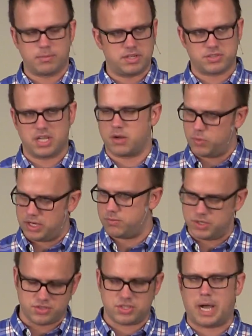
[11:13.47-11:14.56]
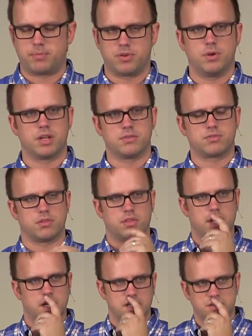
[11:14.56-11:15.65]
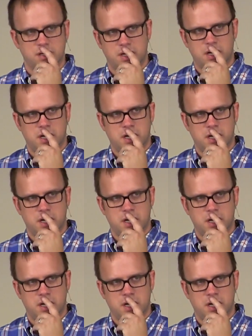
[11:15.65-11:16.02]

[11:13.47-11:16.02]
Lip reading: I'm not saying we stop doing certain things.